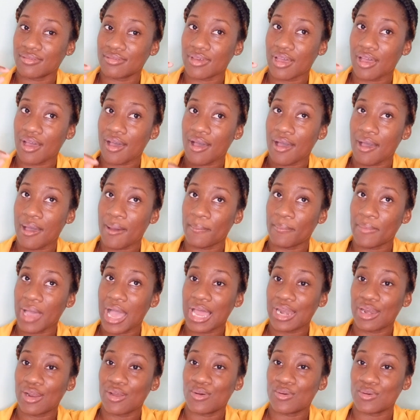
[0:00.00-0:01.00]

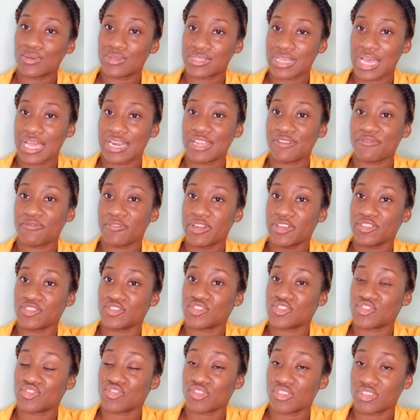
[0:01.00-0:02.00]
allows a different
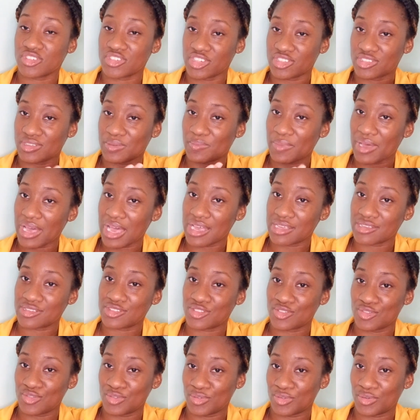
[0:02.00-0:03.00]
structure to pass
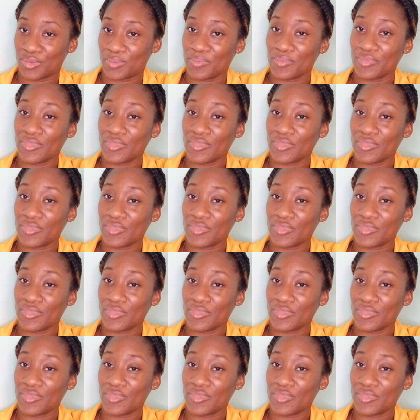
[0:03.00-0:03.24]
through.